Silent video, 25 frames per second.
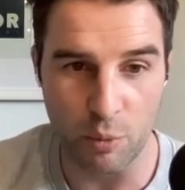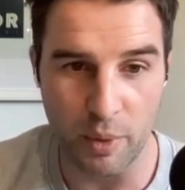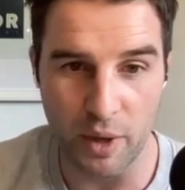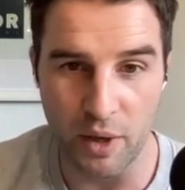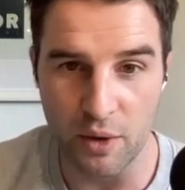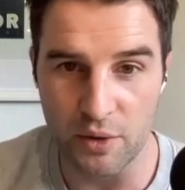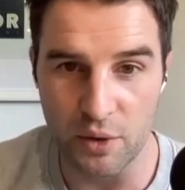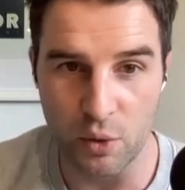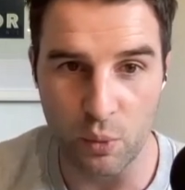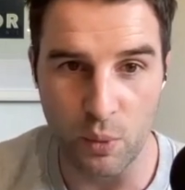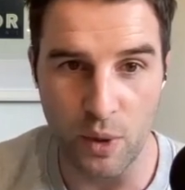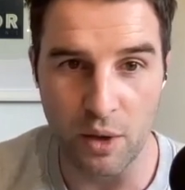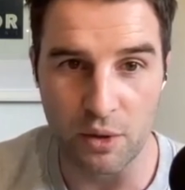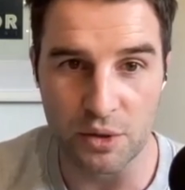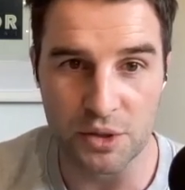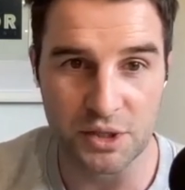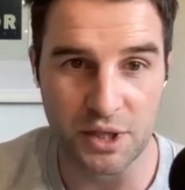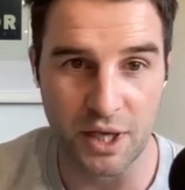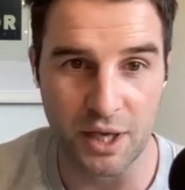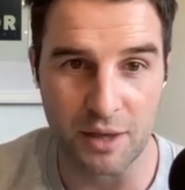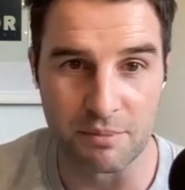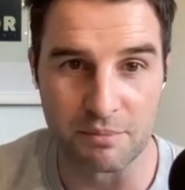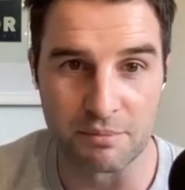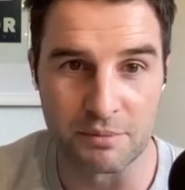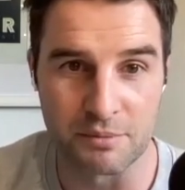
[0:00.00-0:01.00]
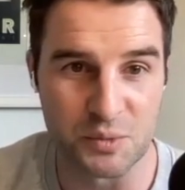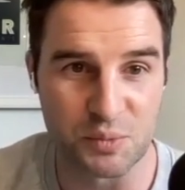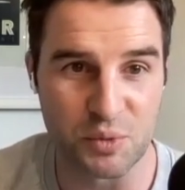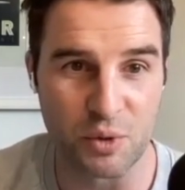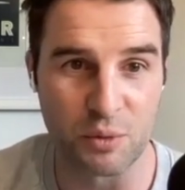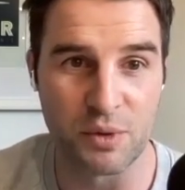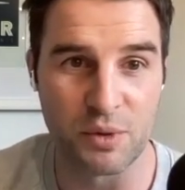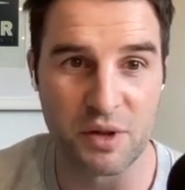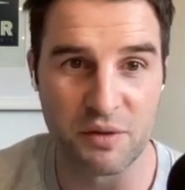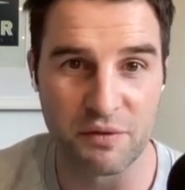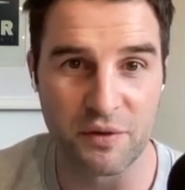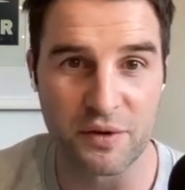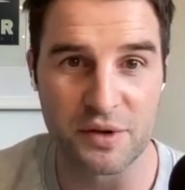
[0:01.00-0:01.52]
about the Welsh game. It's
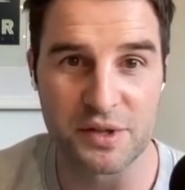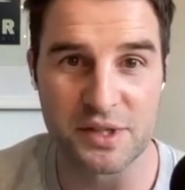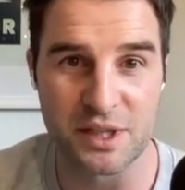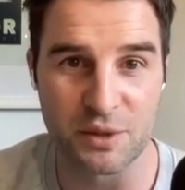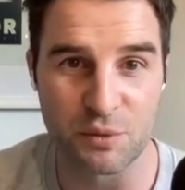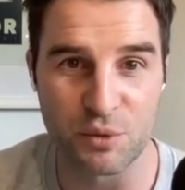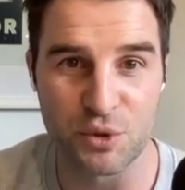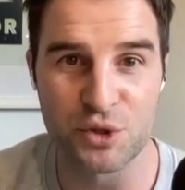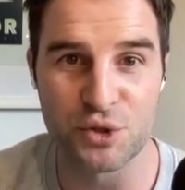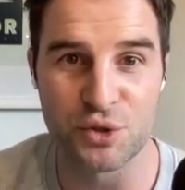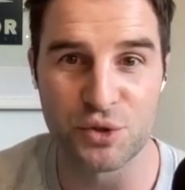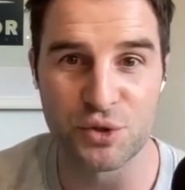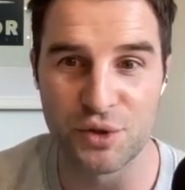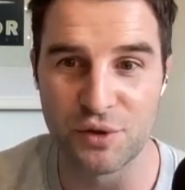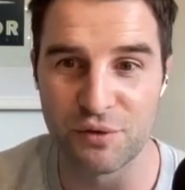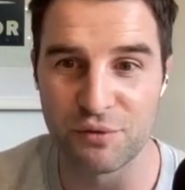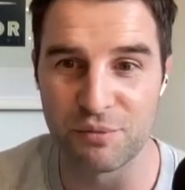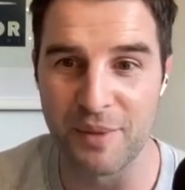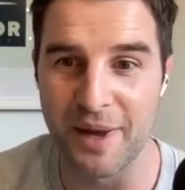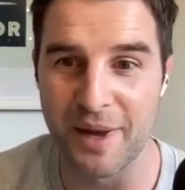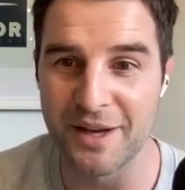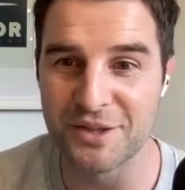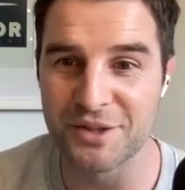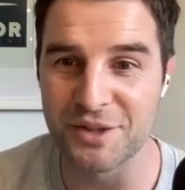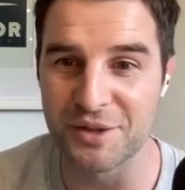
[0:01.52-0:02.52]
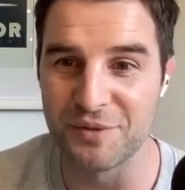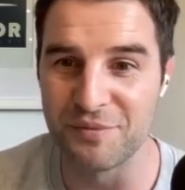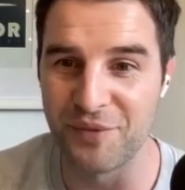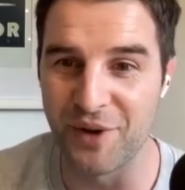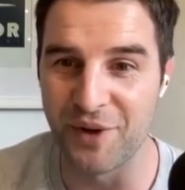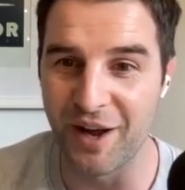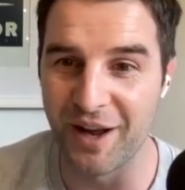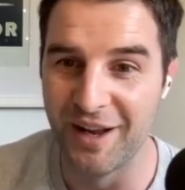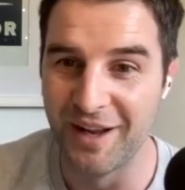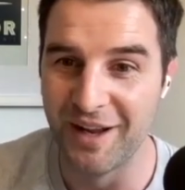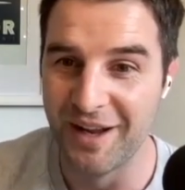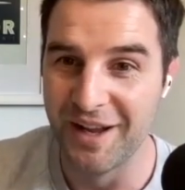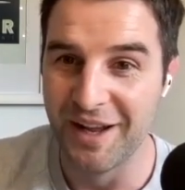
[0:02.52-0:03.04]
probably the first thing we should have mentioned,
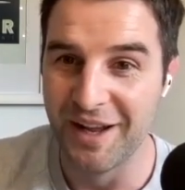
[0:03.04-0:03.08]
but